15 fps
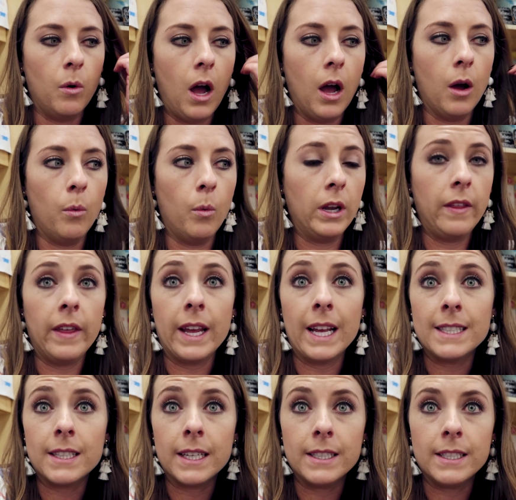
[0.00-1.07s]
uh, one of the
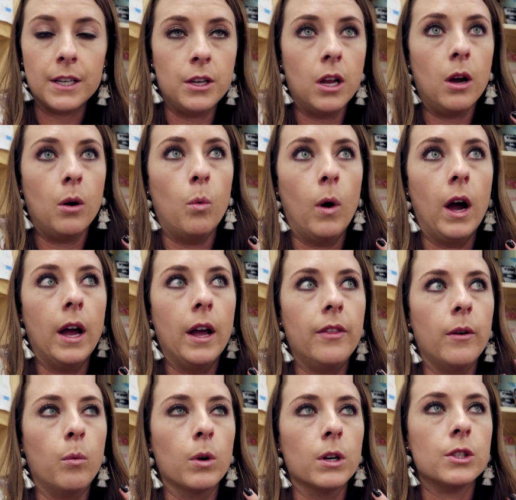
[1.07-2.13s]
kids like didn't know what
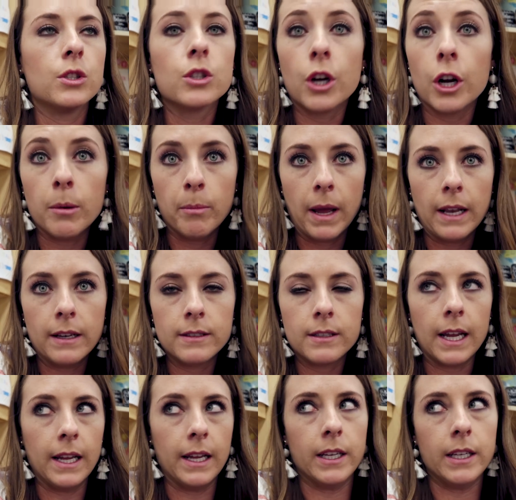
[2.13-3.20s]
the word skirt meant
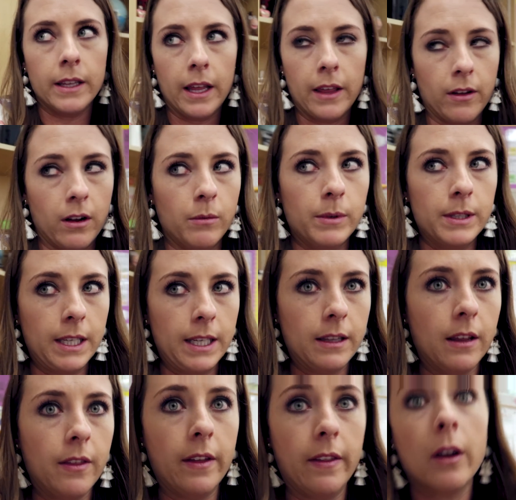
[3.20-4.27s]
and they thought it was
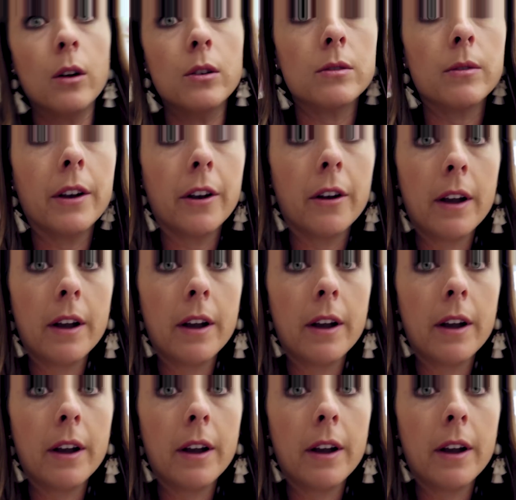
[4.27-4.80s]
like the thing that goes around